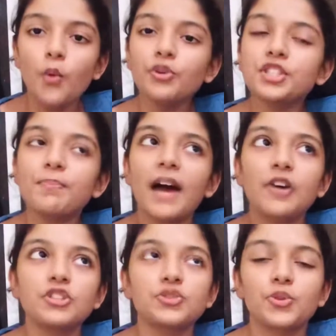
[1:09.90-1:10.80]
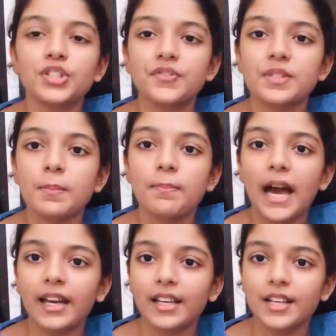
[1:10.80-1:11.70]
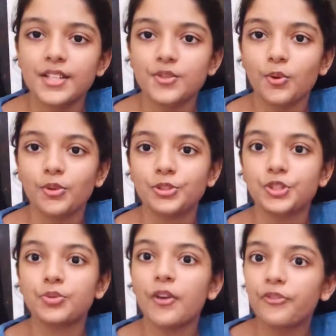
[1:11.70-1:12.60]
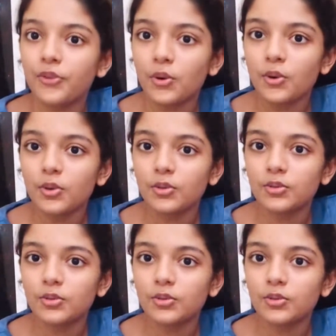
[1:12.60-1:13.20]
What about a notch of some bangers or truffle?